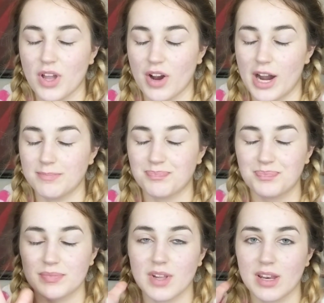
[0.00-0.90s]
Okay,
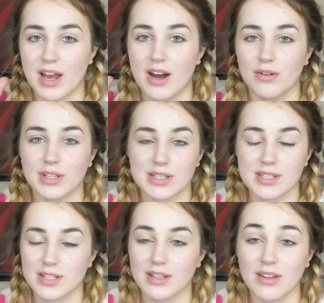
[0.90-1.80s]
now
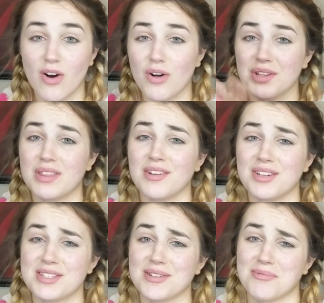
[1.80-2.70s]
that's all the
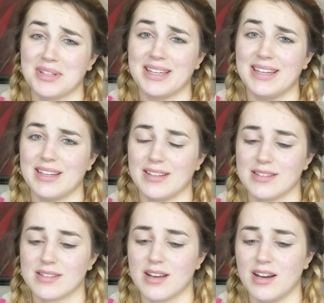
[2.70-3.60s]
theories there really
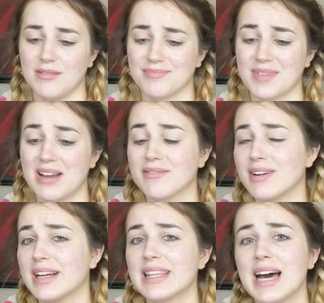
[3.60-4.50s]
is. I've
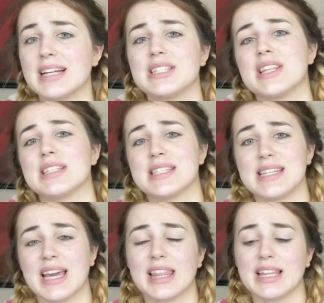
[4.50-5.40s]
read that to this
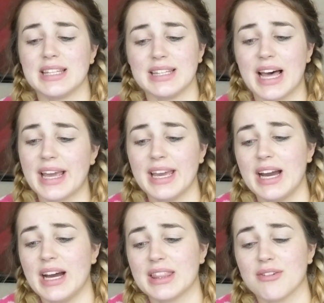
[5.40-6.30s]
day the light
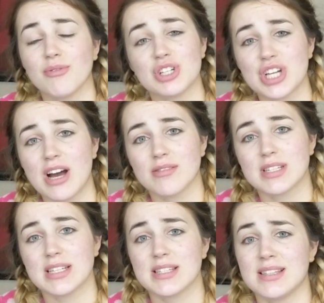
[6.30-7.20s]
at the Frisch
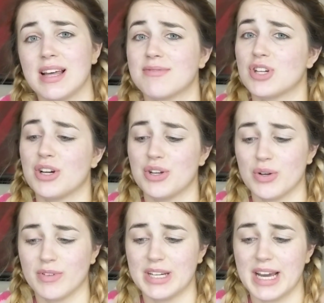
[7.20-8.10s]
house is left on
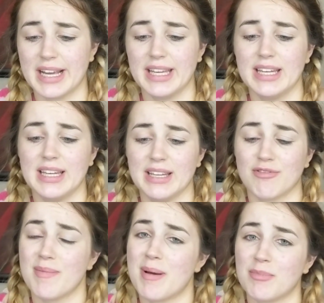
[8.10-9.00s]
overnight in
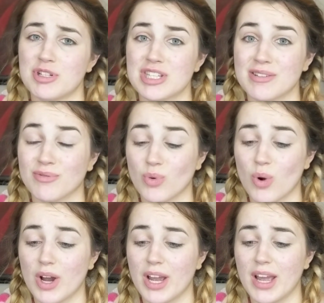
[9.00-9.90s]
remembrance of
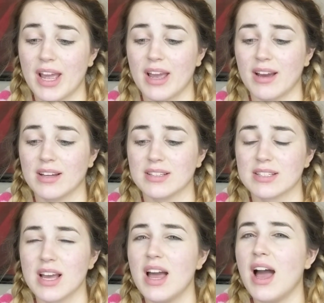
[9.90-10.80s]
Roy,
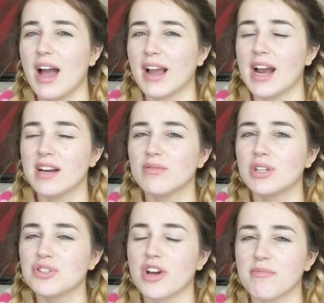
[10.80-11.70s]
and I kind of
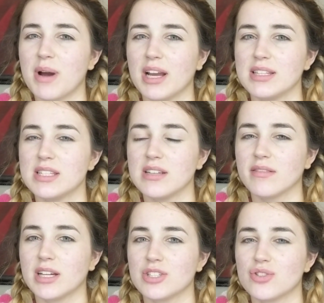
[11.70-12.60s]
want to drive by and see
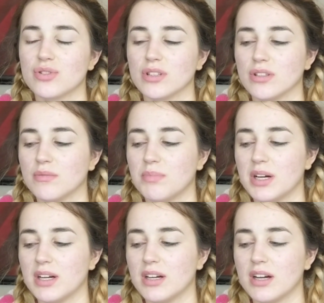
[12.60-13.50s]
if that's true,
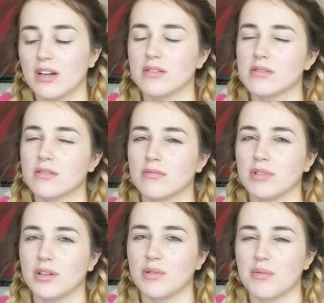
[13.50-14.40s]
but I also don't
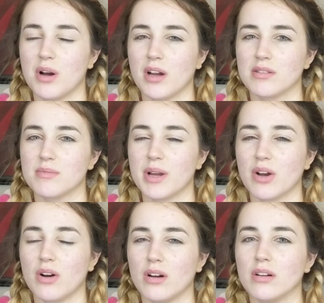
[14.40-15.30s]
really want to walk out to my
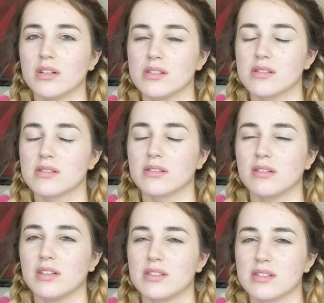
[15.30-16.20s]
car because
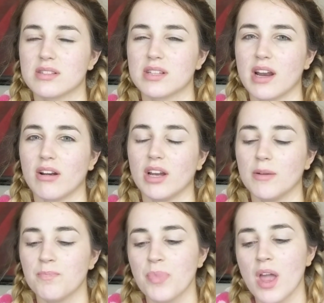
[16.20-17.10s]
it's scary.